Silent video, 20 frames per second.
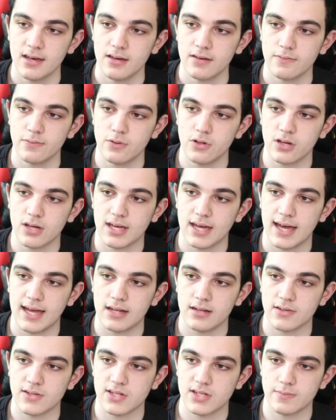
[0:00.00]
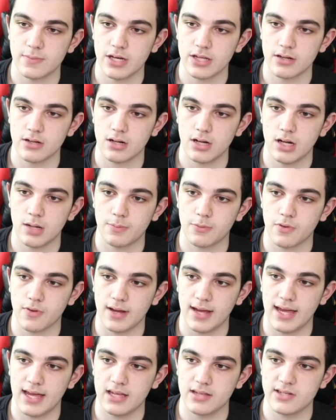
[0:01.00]
If we look at some other
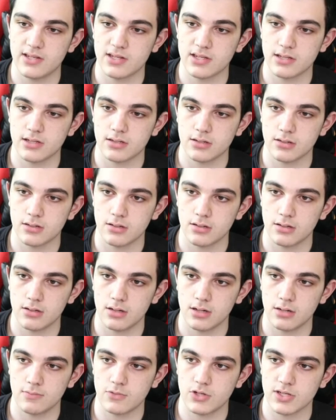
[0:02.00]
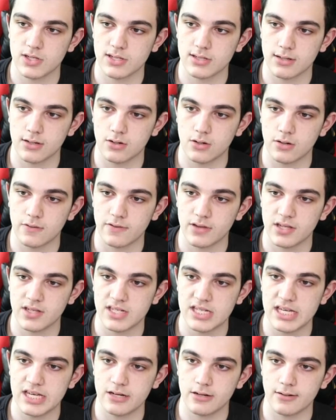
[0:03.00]
upgrades, I'm just going to go over the
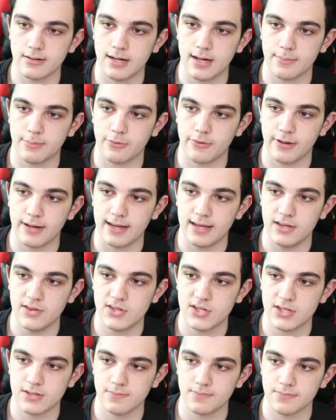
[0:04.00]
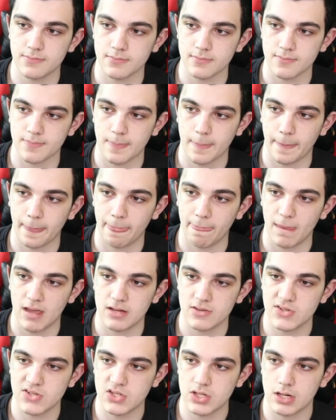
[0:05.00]
tier upgrades.
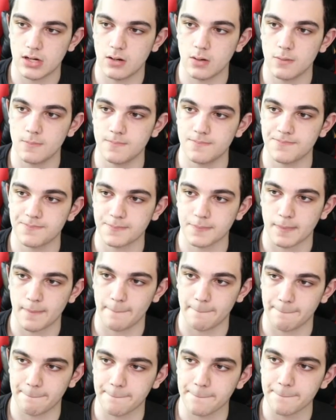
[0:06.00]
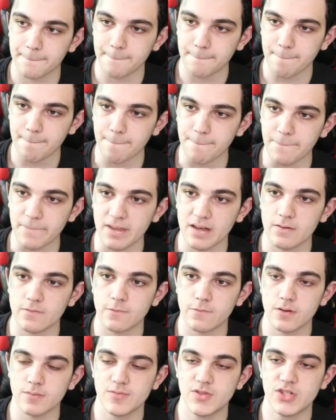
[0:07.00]
So,
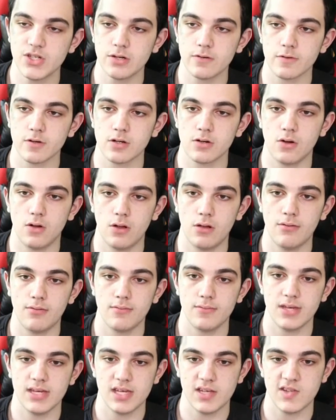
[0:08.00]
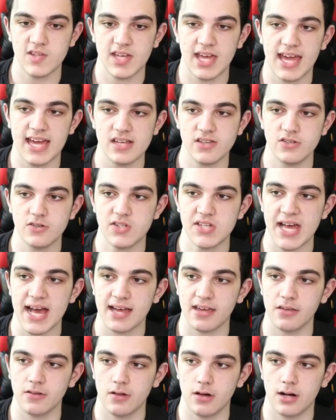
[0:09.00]
from silver to gold is Jesus
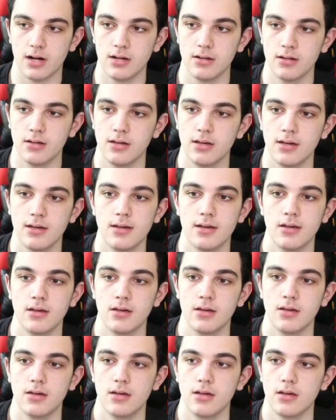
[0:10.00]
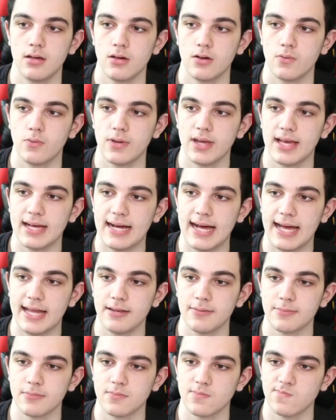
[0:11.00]
Aguilar. We got
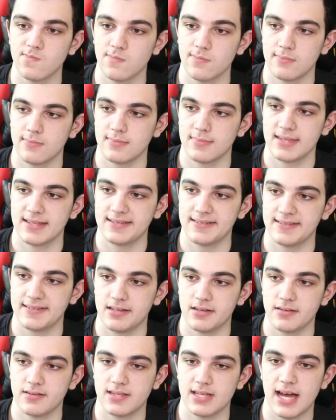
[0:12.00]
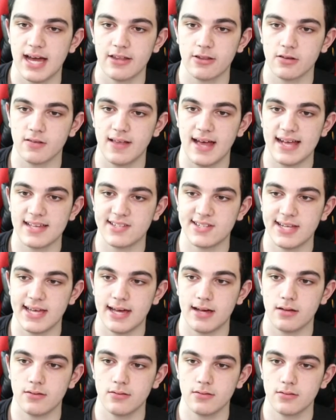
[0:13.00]
Tyler
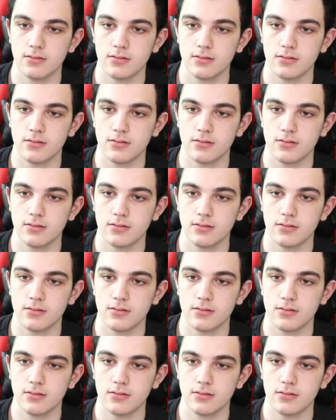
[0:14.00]
Glasnow.